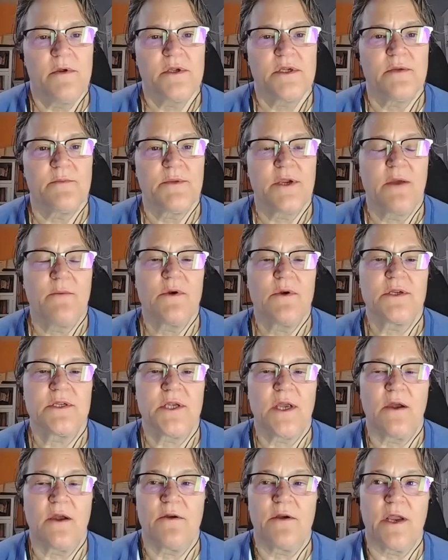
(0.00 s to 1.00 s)
September
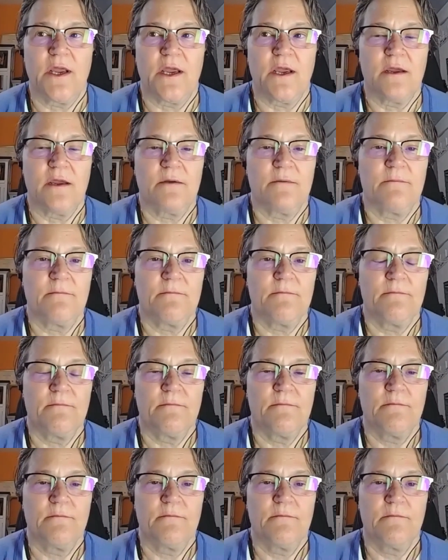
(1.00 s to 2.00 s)
Saturday,
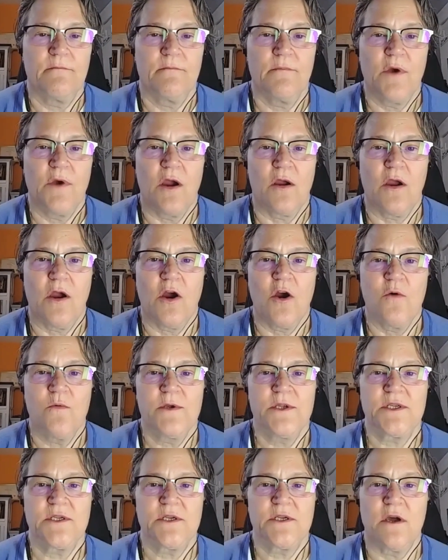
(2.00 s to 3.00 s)
our car
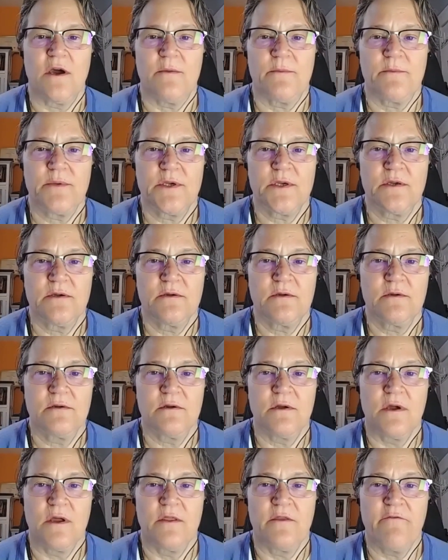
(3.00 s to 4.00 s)
was stopped
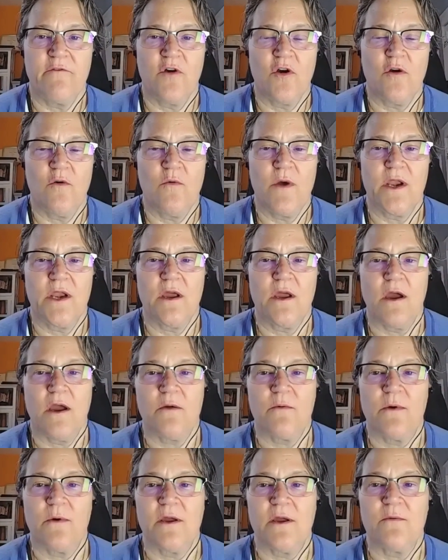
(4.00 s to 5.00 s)
on the 401
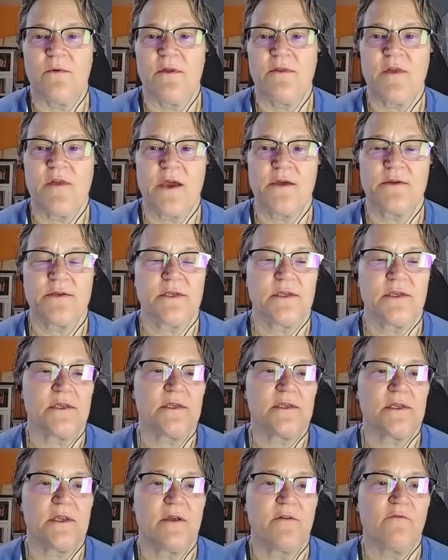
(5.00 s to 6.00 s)
highway with
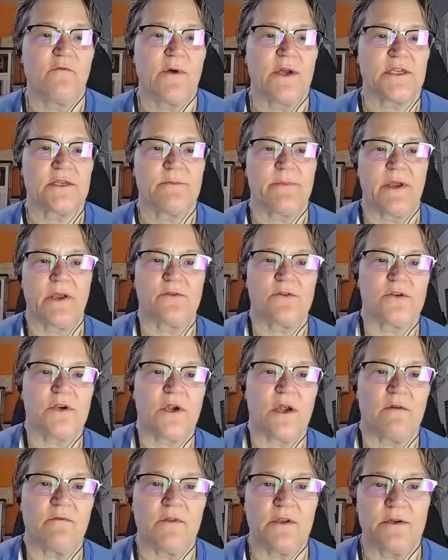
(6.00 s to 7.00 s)
thousands of westbound
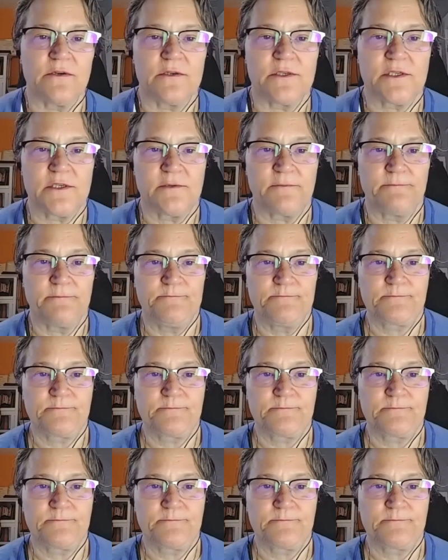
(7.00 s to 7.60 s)
travelers.